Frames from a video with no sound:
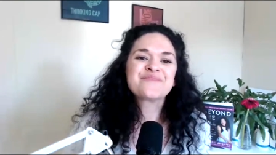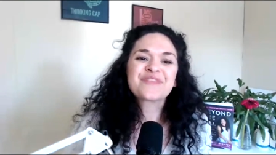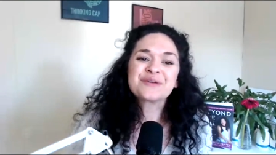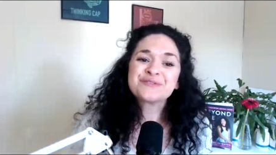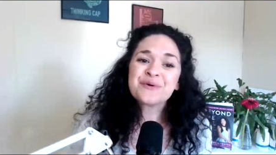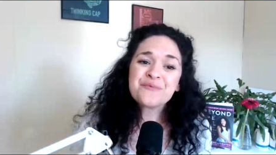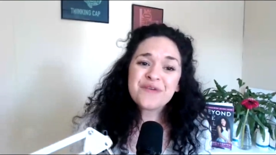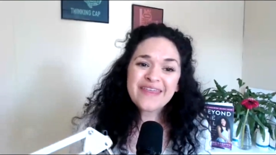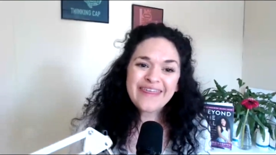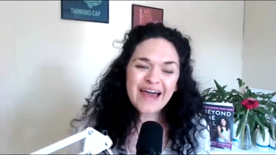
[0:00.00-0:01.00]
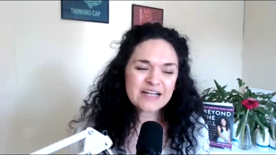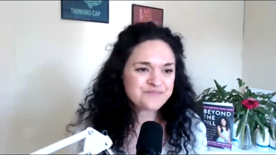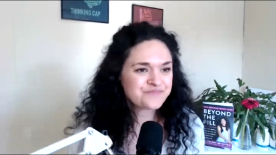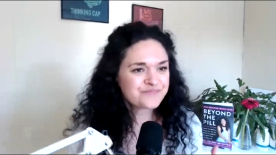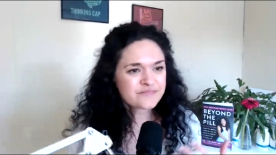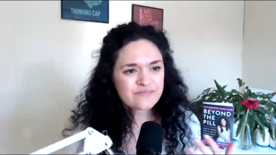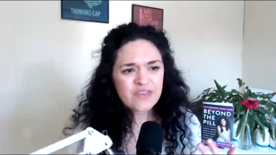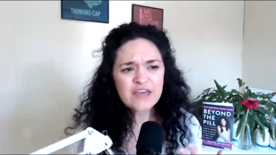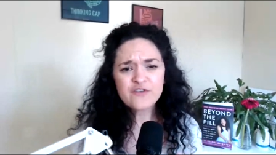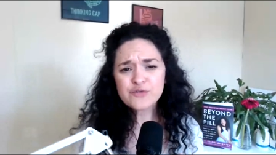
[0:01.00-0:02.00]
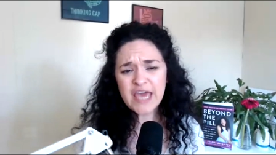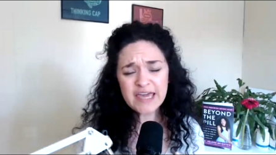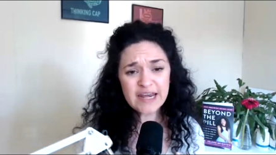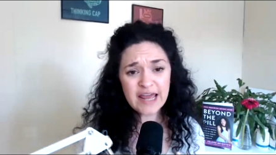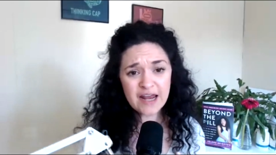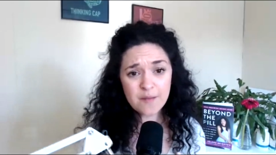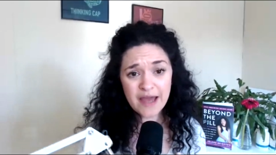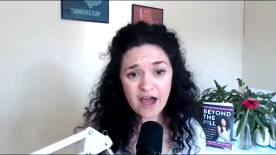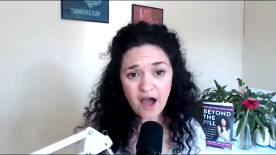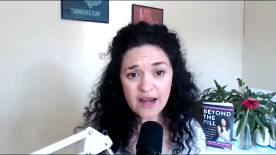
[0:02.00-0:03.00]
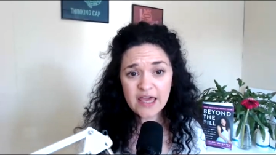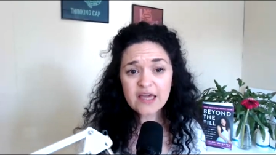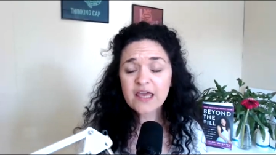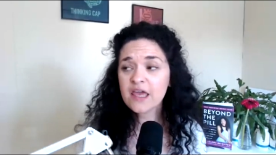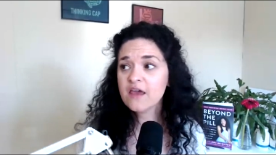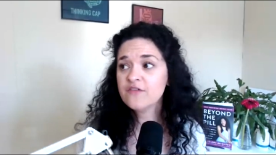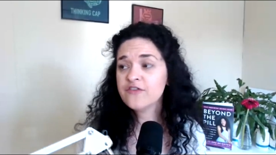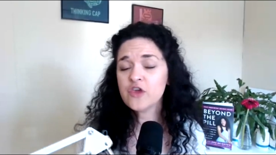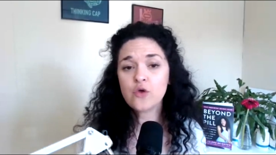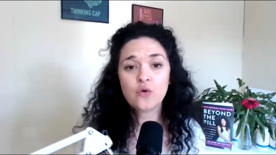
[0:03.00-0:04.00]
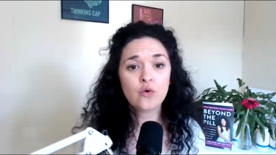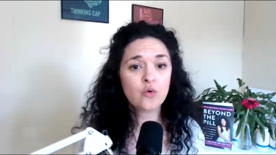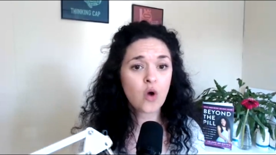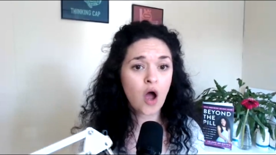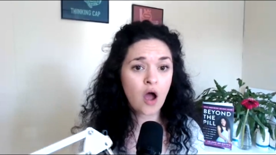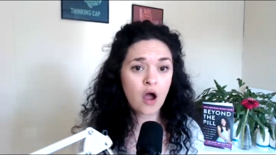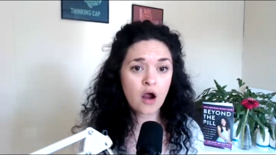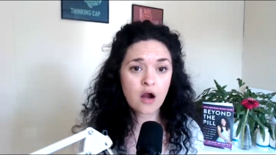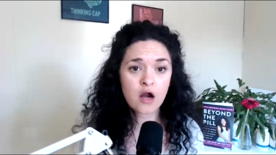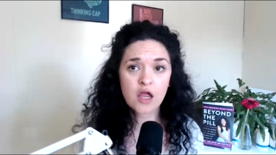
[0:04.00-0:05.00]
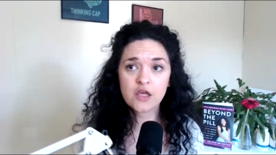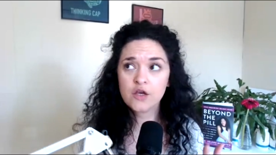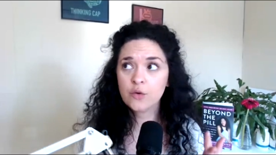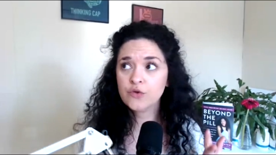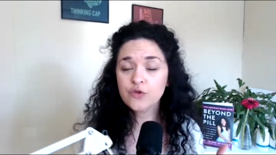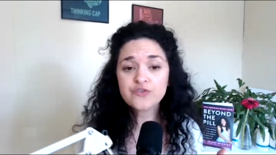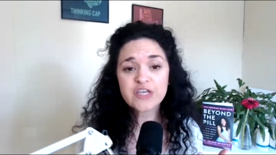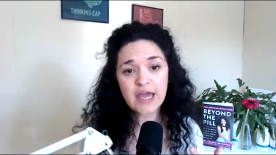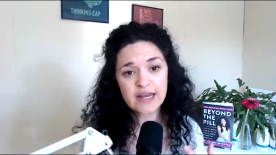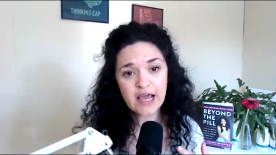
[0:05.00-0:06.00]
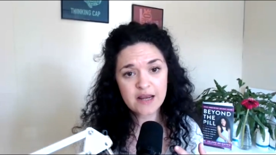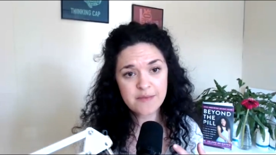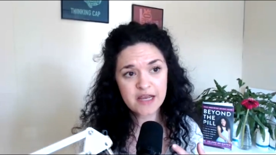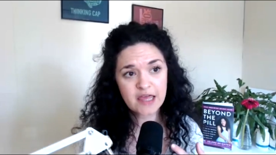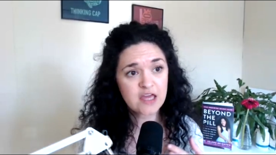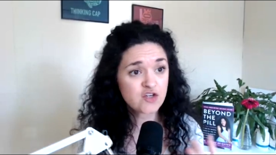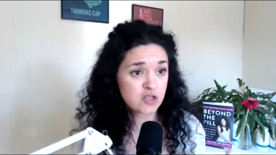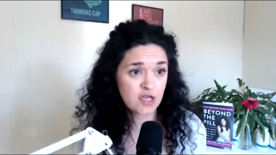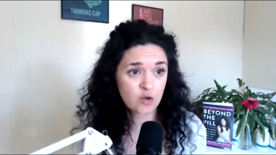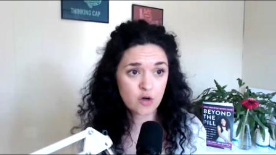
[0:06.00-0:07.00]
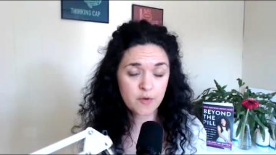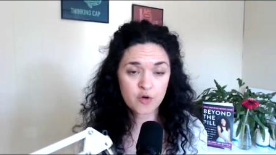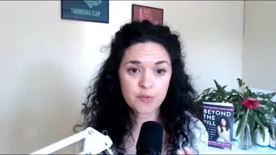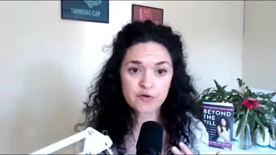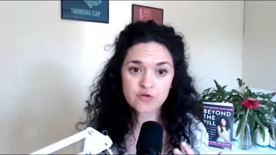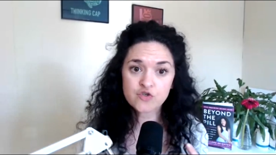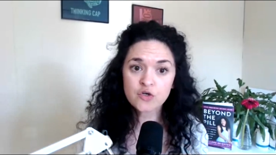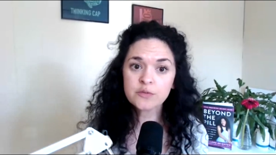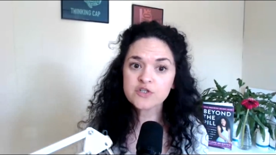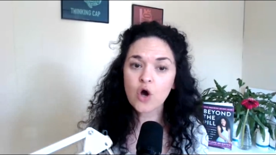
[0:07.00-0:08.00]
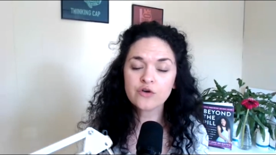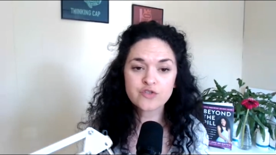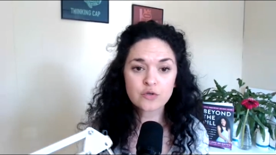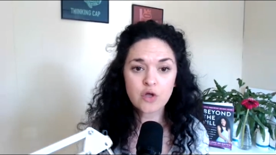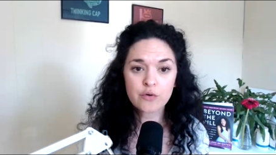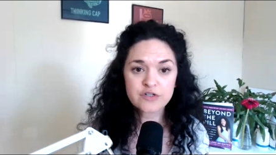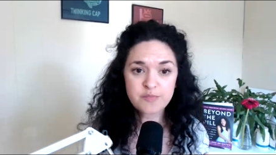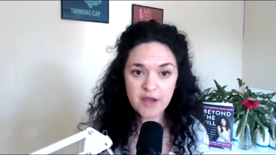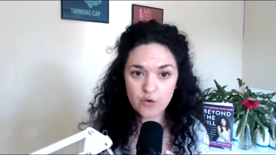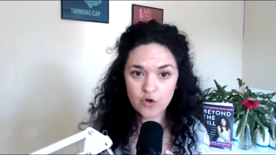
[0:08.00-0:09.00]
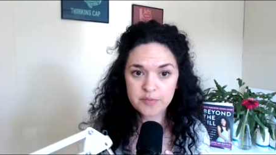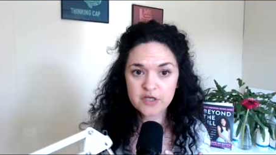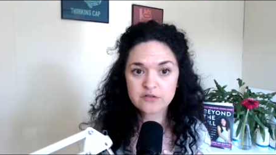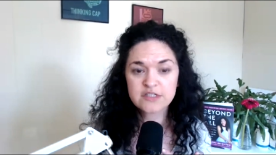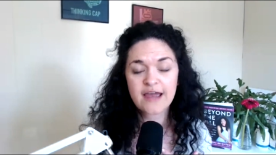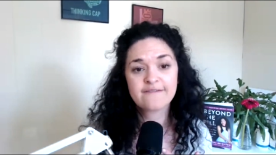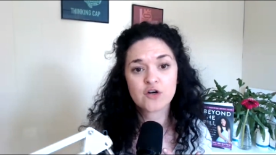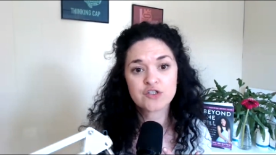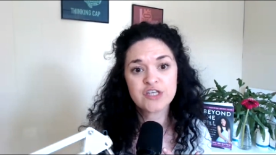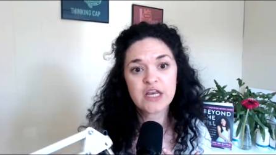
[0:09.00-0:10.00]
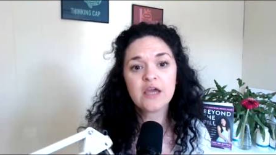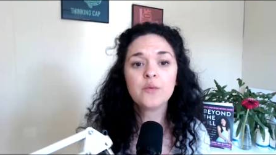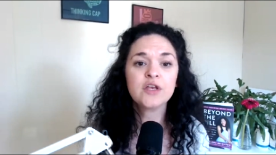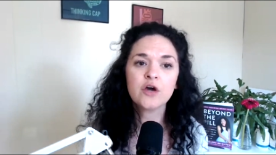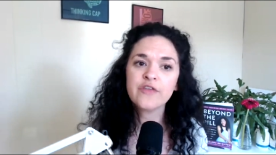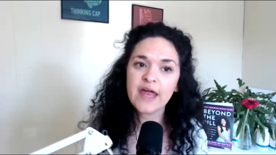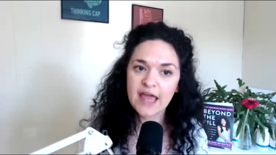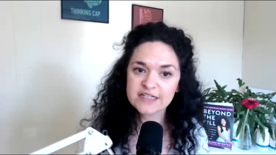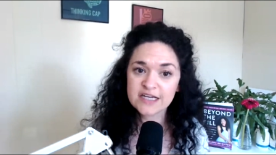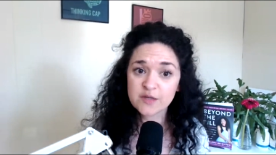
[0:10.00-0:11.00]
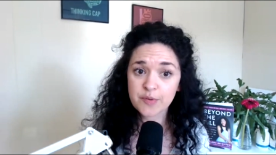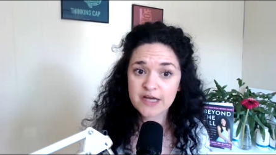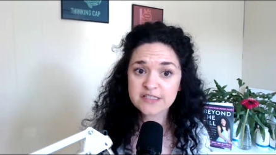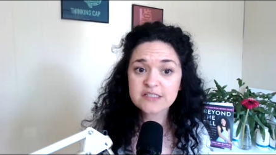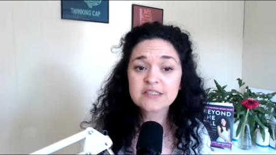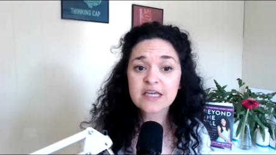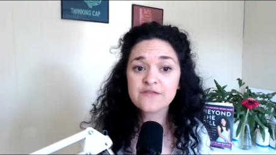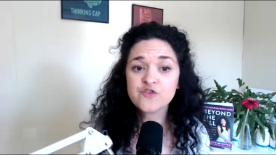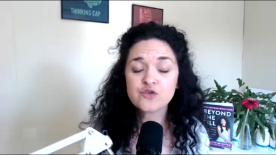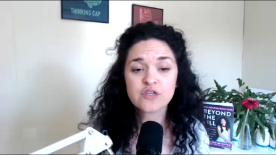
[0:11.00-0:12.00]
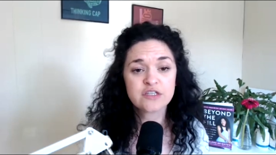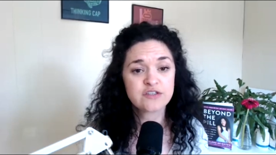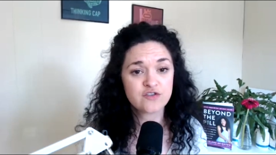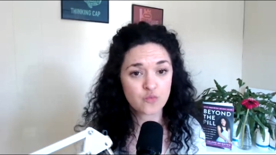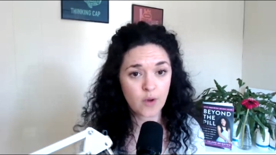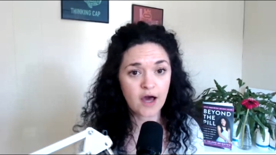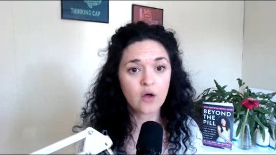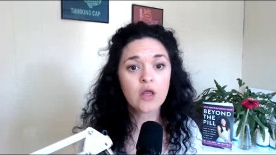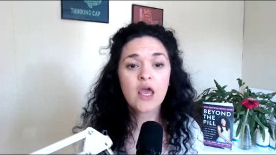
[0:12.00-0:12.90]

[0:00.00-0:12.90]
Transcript: So with that, if you take an antibiotic, if you are, using any kind of medication like hormonal birth control, which also lowers microbial diversity, we know that antidepressants can do this as well.